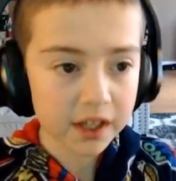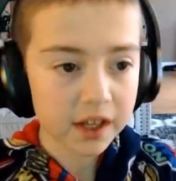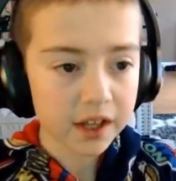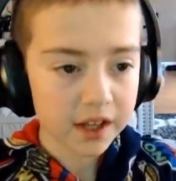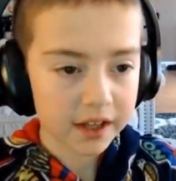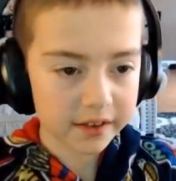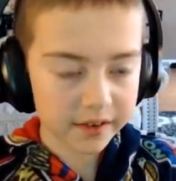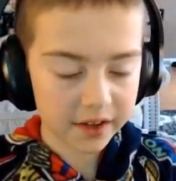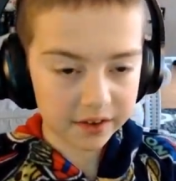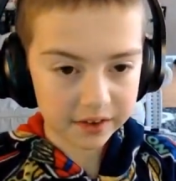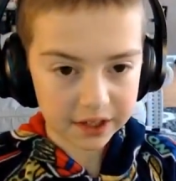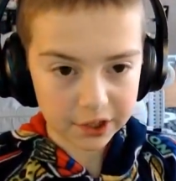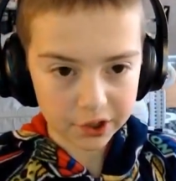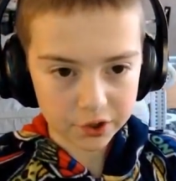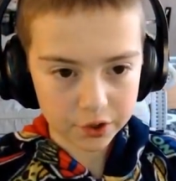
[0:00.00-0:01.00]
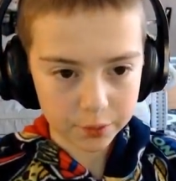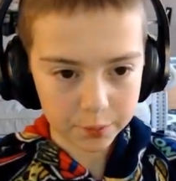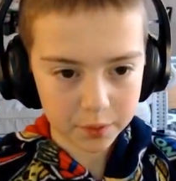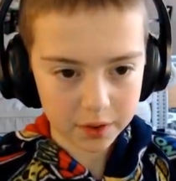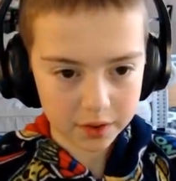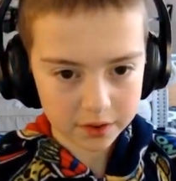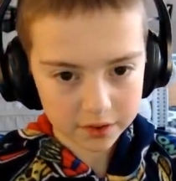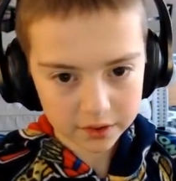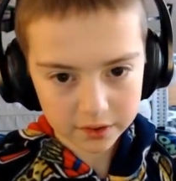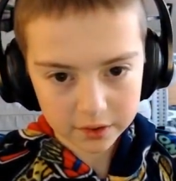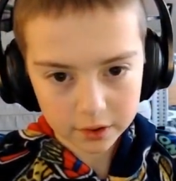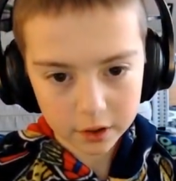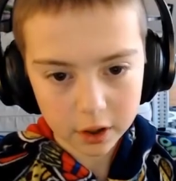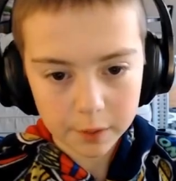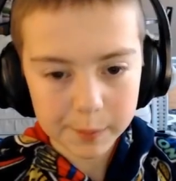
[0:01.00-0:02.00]
And this character works
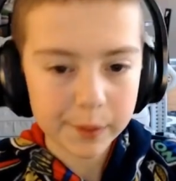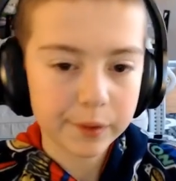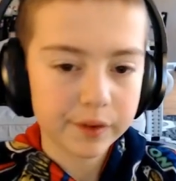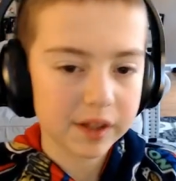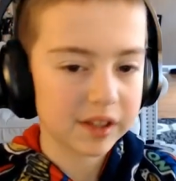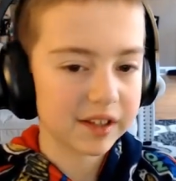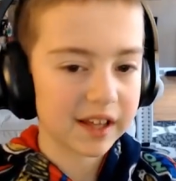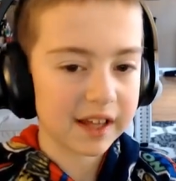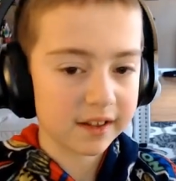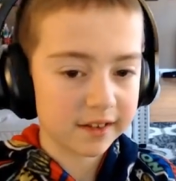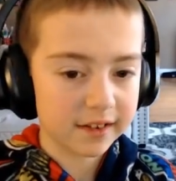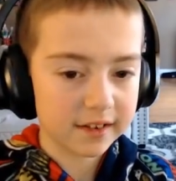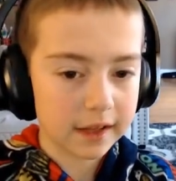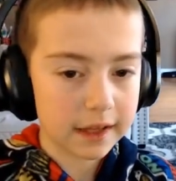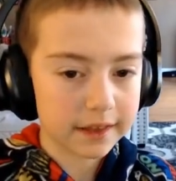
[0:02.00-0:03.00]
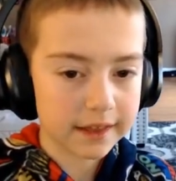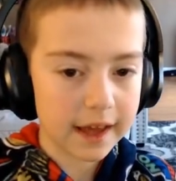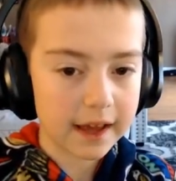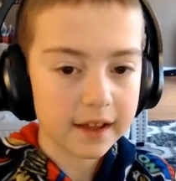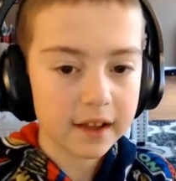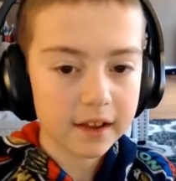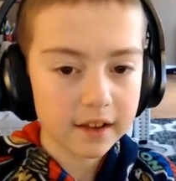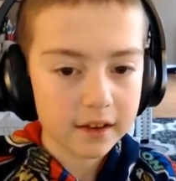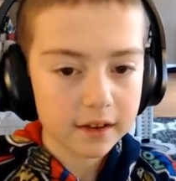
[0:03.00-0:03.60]
almost exactly like that.